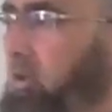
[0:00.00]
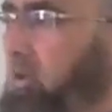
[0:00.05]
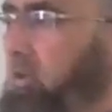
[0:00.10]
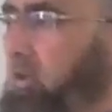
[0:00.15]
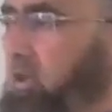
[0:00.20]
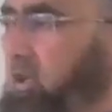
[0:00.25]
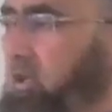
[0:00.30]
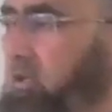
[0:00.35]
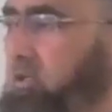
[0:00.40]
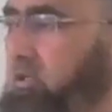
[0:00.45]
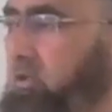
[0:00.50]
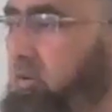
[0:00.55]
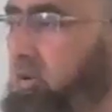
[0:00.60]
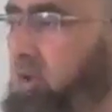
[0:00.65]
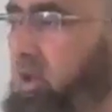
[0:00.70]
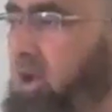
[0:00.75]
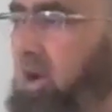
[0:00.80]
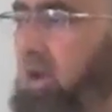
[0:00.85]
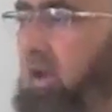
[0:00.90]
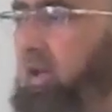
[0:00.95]
these
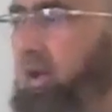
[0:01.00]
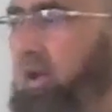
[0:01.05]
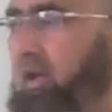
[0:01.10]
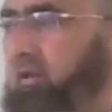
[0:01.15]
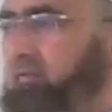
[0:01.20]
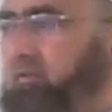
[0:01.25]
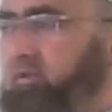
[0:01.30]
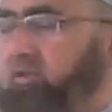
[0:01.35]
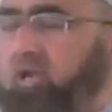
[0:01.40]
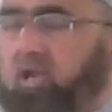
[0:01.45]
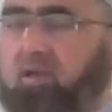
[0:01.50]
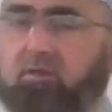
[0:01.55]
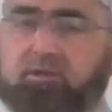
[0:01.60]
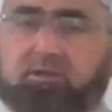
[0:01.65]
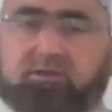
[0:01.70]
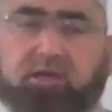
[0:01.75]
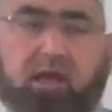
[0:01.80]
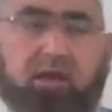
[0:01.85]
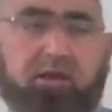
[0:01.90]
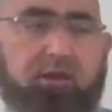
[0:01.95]
three ayahs which I
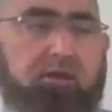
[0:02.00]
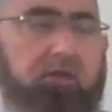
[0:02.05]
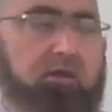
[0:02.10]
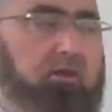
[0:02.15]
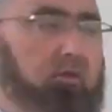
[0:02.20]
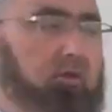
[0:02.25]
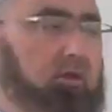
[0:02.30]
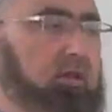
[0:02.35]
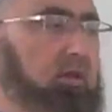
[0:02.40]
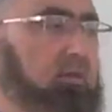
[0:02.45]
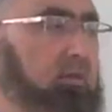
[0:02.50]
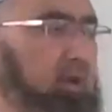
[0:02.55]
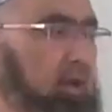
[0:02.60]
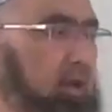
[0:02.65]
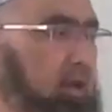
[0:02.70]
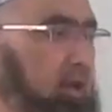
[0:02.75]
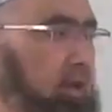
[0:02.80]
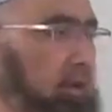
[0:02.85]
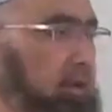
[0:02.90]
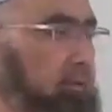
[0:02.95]
recited to you in the
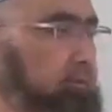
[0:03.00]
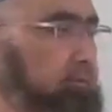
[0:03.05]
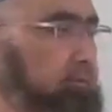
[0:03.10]
beginning.